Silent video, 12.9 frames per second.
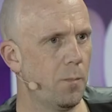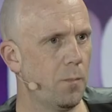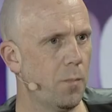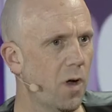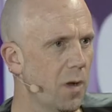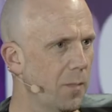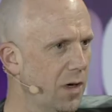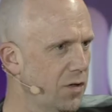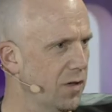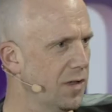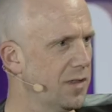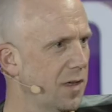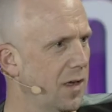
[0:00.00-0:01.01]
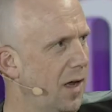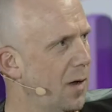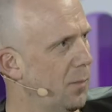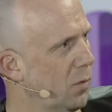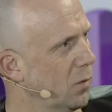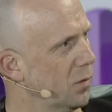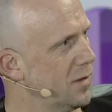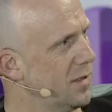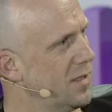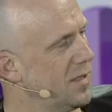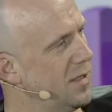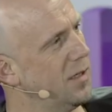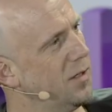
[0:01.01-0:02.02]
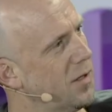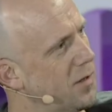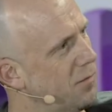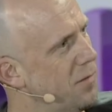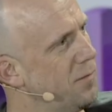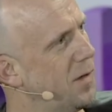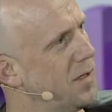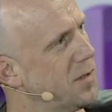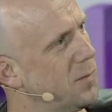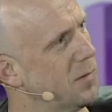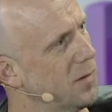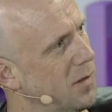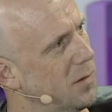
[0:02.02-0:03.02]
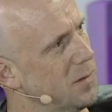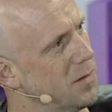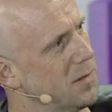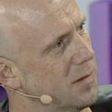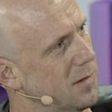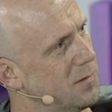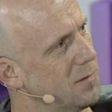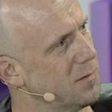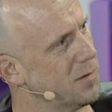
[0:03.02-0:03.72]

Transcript: biometrics at airports is still another investment, though, isn't it?